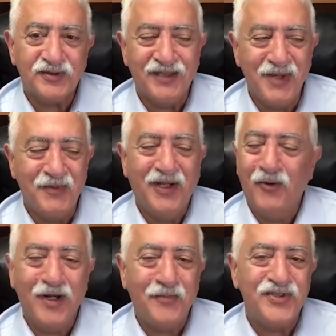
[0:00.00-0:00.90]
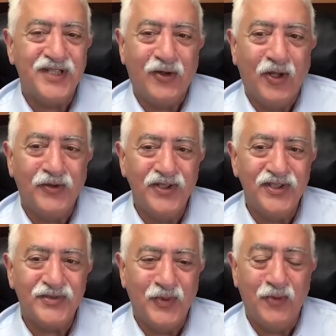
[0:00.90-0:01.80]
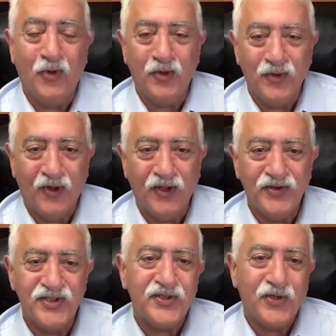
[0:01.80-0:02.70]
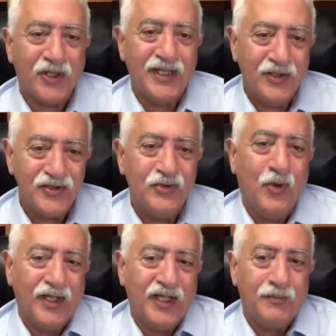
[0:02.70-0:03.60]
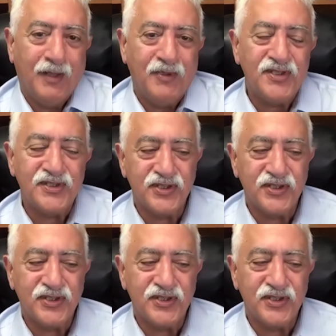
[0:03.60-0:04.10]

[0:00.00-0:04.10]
I mean, we don't represent authors. We work with authors, thought leaders who want to get published.